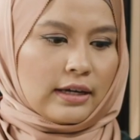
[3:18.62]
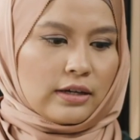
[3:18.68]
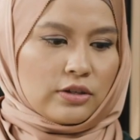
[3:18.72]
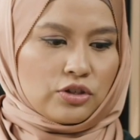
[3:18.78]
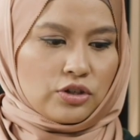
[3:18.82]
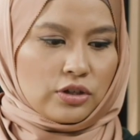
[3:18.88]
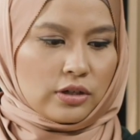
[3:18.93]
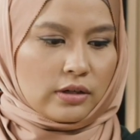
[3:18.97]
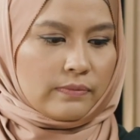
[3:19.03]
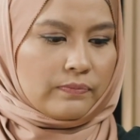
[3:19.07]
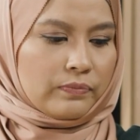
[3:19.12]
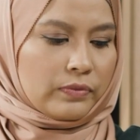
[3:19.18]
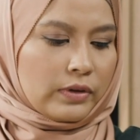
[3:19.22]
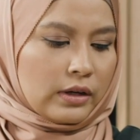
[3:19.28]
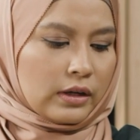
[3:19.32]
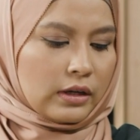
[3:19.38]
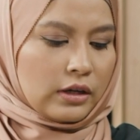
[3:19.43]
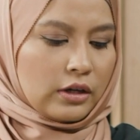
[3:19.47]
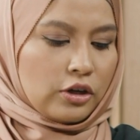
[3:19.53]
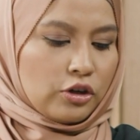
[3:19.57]
texture?
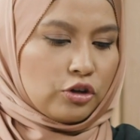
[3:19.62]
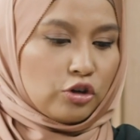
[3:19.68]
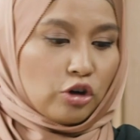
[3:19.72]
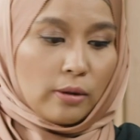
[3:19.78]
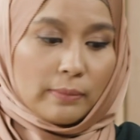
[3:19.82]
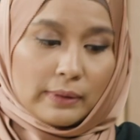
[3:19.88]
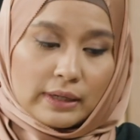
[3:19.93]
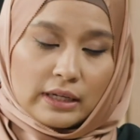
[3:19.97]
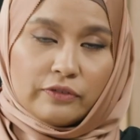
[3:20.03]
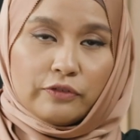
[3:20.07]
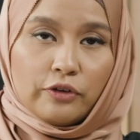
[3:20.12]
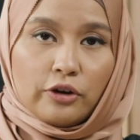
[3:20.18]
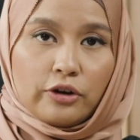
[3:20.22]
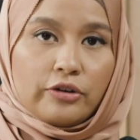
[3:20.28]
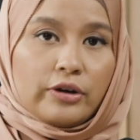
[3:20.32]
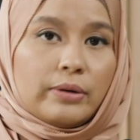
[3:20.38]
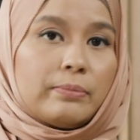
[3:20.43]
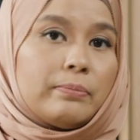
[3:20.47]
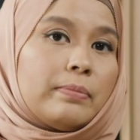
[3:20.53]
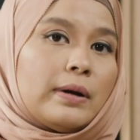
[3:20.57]
Normally for
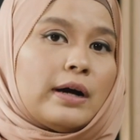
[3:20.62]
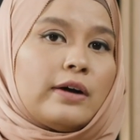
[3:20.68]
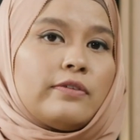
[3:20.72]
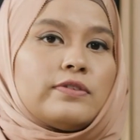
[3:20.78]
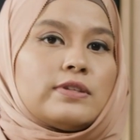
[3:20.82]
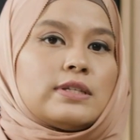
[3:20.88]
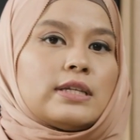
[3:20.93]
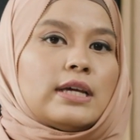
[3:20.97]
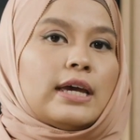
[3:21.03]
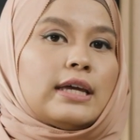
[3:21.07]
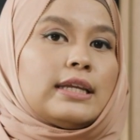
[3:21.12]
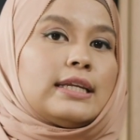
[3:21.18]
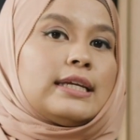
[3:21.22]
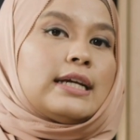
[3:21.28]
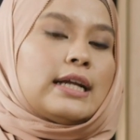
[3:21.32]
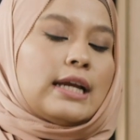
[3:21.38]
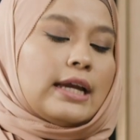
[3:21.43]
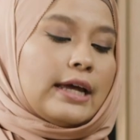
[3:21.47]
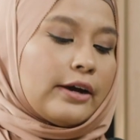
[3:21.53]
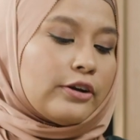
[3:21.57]
cream puffs and
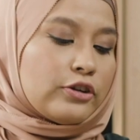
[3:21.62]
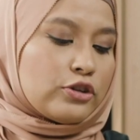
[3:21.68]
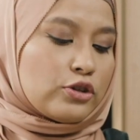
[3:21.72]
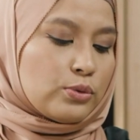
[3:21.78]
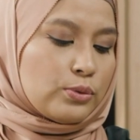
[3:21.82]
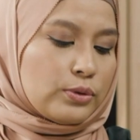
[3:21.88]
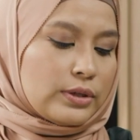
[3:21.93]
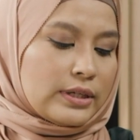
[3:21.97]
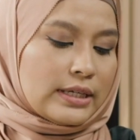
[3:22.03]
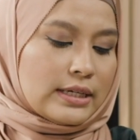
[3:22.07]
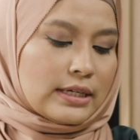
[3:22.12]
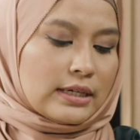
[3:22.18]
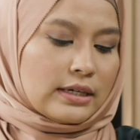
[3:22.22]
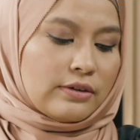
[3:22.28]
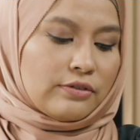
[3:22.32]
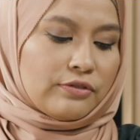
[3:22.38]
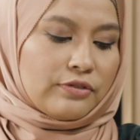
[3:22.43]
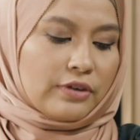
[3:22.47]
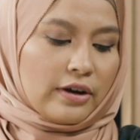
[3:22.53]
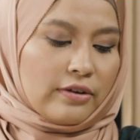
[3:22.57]
eclairs, you would need
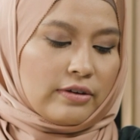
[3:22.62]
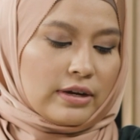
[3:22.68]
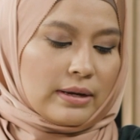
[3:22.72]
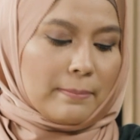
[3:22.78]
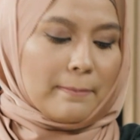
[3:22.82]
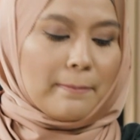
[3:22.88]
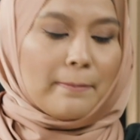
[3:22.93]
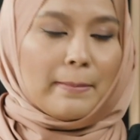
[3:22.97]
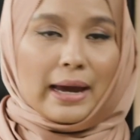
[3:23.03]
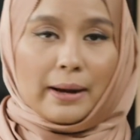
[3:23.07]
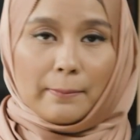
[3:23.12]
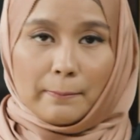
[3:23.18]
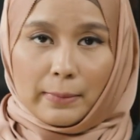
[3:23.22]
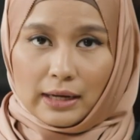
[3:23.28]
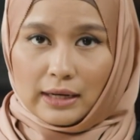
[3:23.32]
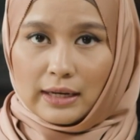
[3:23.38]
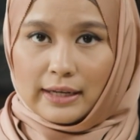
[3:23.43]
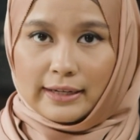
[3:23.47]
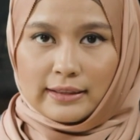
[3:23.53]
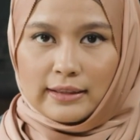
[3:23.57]
a very
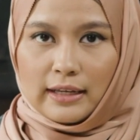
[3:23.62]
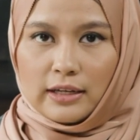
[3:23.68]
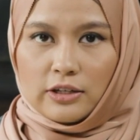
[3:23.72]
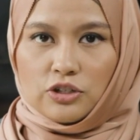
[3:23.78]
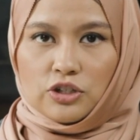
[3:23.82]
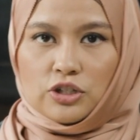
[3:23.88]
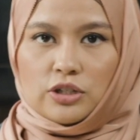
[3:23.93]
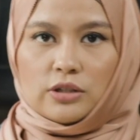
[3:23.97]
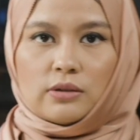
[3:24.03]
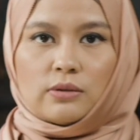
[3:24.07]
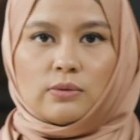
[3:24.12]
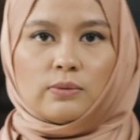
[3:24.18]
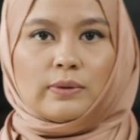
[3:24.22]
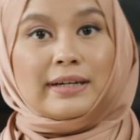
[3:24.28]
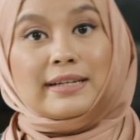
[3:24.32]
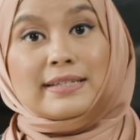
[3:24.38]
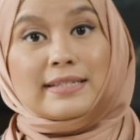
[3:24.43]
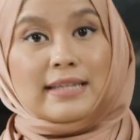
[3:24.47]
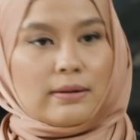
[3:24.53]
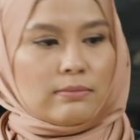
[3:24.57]
magma-like texture. What
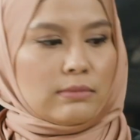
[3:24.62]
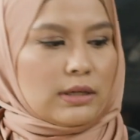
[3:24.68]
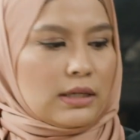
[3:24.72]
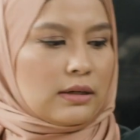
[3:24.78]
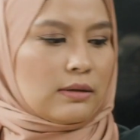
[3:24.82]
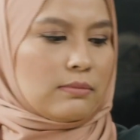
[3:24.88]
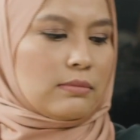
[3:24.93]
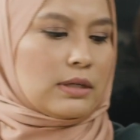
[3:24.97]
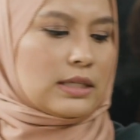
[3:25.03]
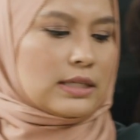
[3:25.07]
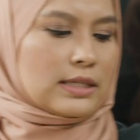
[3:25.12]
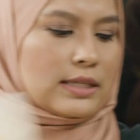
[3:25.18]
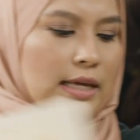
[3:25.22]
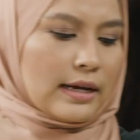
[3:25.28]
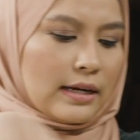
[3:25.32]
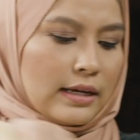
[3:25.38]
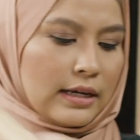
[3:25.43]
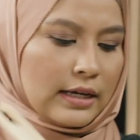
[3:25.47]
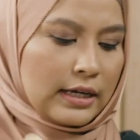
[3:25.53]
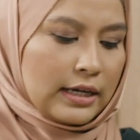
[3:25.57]
does that mean? It means
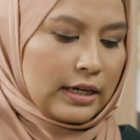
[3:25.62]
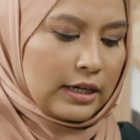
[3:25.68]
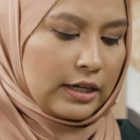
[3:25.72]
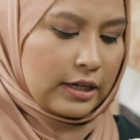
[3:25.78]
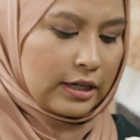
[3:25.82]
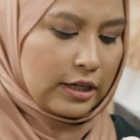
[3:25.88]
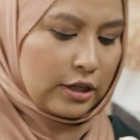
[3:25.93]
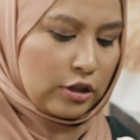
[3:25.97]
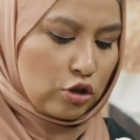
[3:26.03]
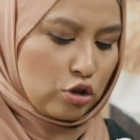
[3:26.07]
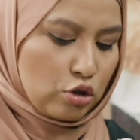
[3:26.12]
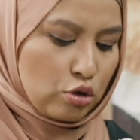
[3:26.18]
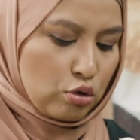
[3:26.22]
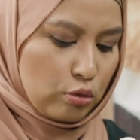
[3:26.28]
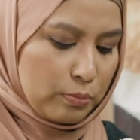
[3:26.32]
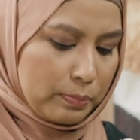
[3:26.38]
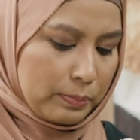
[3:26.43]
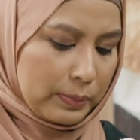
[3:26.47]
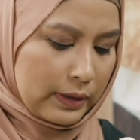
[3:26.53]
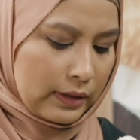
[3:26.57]
that it's
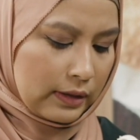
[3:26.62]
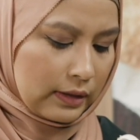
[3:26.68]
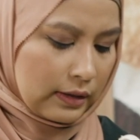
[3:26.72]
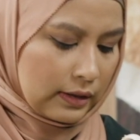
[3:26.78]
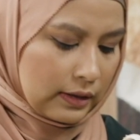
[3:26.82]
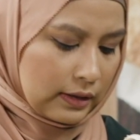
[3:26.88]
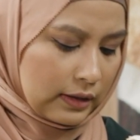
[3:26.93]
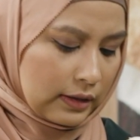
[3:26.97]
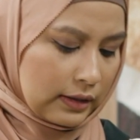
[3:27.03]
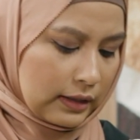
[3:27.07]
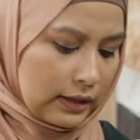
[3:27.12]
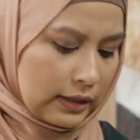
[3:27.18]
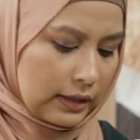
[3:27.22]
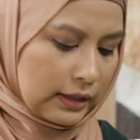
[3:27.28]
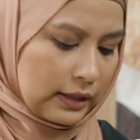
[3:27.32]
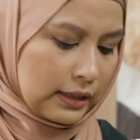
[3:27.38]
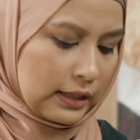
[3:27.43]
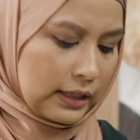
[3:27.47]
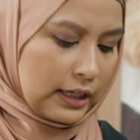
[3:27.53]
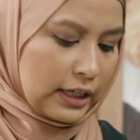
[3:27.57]

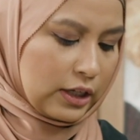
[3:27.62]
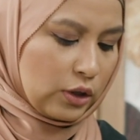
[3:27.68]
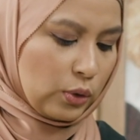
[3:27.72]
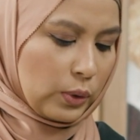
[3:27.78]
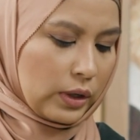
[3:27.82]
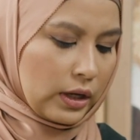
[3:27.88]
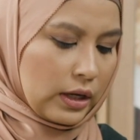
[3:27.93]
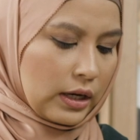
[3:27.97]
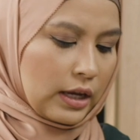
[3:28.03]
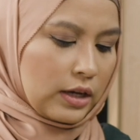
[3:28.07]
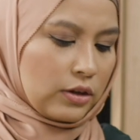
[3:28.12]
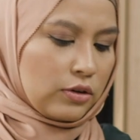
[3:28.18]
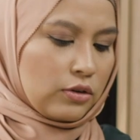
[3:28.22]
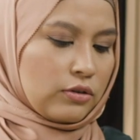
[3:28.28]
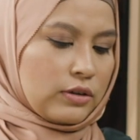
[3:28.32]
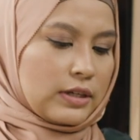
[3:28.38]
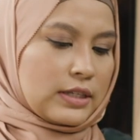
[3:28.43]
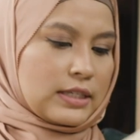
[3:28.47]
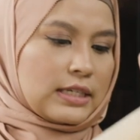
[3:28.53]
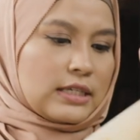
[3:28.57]
super liquid and
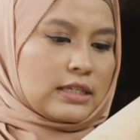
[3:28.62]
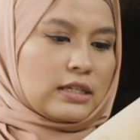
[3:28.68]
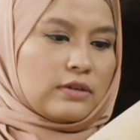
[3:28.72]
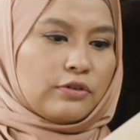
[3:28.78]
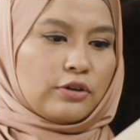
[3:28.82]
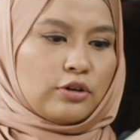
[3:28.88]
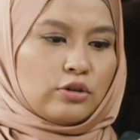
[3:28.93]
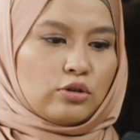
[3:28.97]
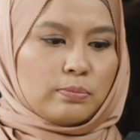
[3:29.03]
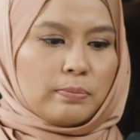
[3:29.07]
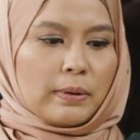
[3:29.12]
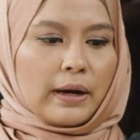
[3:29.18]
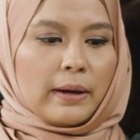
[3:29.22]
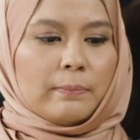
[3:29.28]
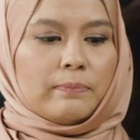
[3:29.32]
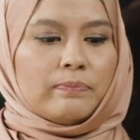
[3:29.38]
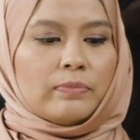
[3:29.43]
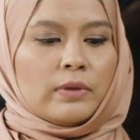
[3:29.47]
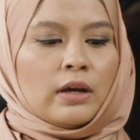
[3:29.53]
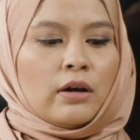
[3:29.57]
it's easy for you to pipe.
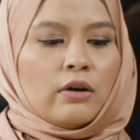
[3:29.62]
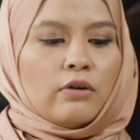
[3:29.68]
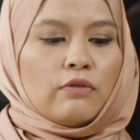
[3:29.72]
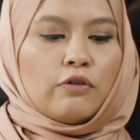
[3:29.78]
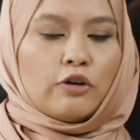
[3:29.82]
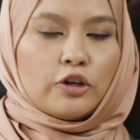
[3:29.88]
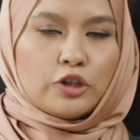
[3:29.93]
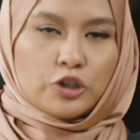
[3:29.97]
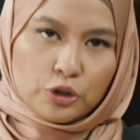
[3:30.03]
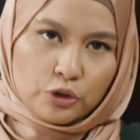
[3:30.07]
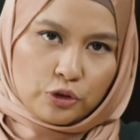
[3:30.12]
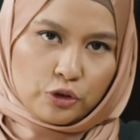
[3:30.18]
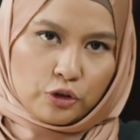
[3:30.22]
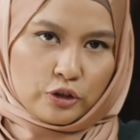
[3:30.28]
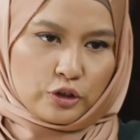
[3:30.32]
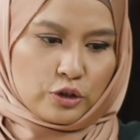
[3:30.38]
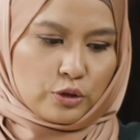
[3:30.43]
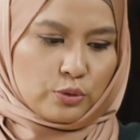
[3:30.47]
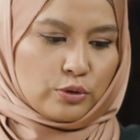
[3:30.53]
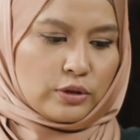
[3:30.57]
For
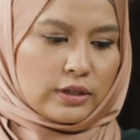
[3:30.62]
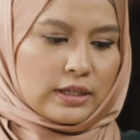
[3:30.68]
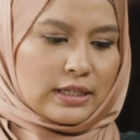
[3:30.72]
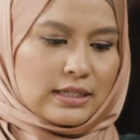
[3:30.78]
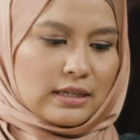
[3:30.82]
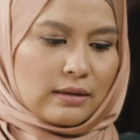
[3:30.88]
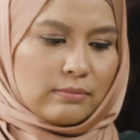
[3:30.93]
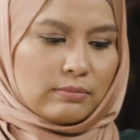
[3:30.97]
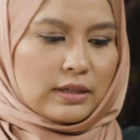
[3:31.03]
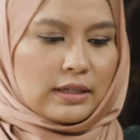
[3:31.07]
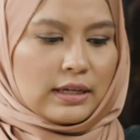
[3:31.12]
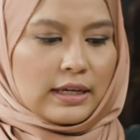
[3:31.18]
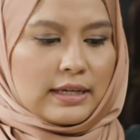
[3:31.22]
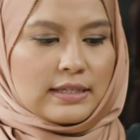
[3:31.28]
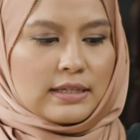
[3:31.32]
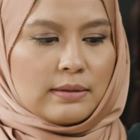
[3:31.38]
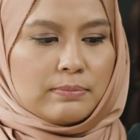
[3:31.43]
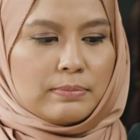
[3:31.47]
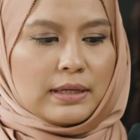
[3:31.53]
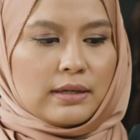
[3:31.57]
churros, you would need something that
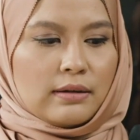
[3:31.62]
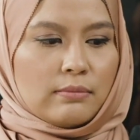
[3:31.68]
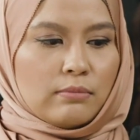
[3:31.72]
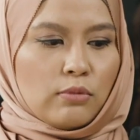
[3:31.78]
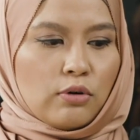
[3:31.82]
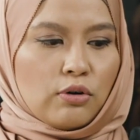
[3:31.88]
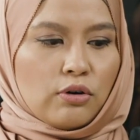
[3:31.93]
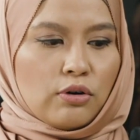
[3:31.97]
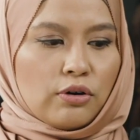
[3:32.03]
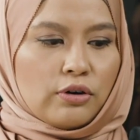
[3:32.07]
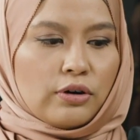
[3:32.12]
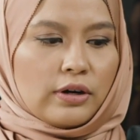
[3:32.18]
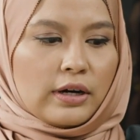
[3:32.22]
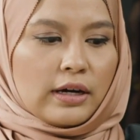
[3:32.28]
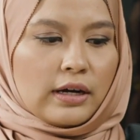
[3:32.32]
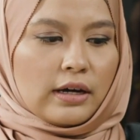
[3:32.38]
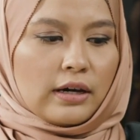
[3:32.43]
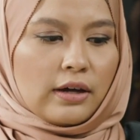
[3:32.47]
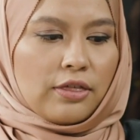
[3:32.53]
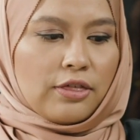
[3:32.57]
is a bit more
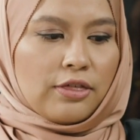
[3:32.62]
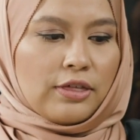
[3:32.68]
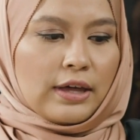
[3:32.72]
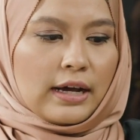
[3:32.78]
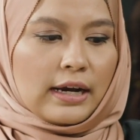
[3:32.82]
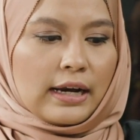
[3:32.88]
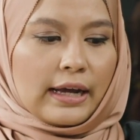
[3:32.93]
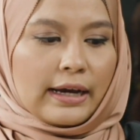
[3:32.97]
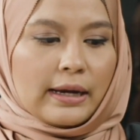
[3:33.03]
thick,